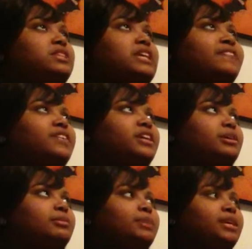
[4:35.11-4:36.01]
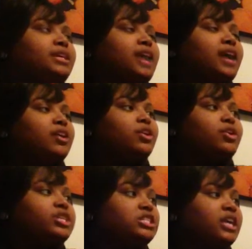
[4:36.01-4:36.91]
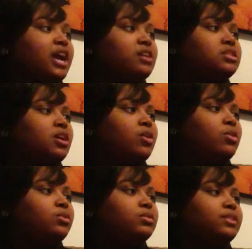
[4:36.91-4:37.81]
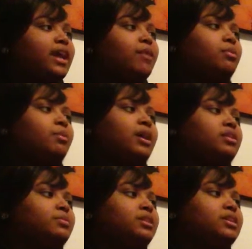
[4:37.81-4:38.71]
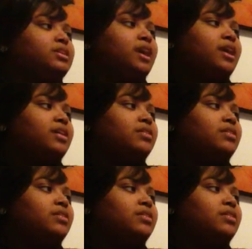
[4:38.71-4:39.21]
if it could be like a Christian household, that would probably be like